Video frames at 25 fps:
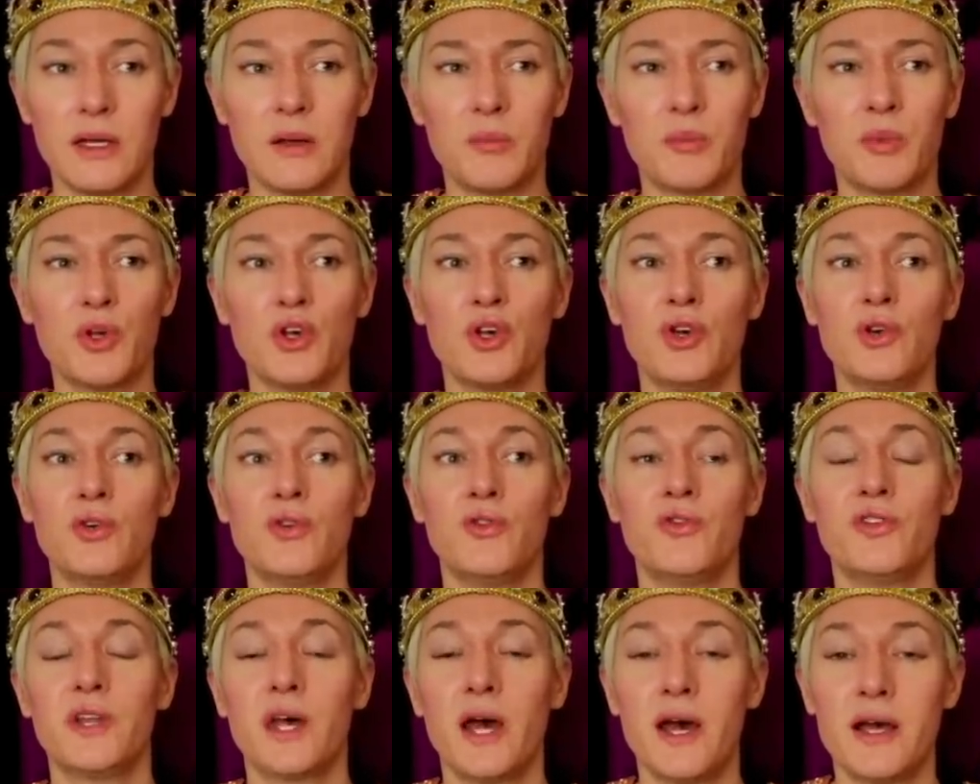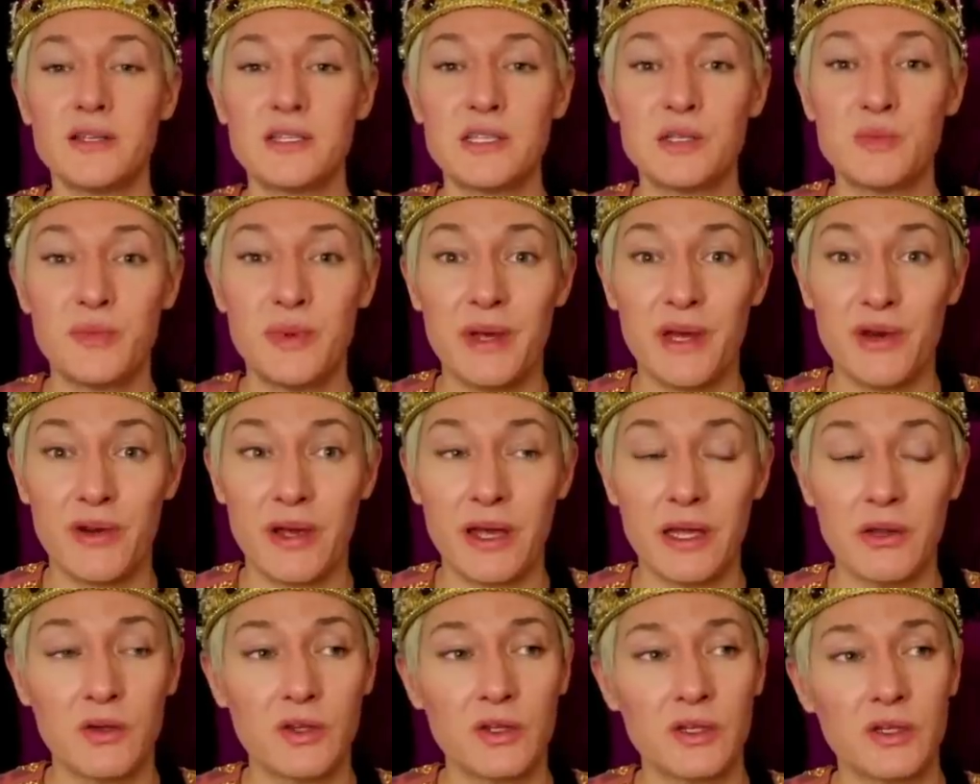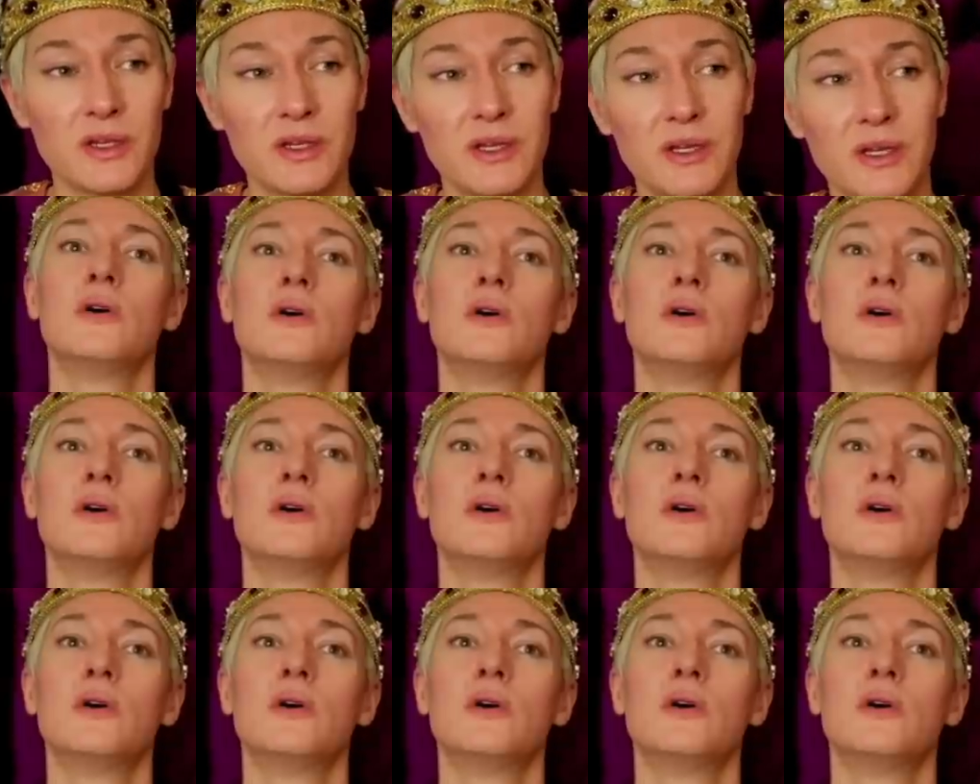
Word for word: It behooved her spirit.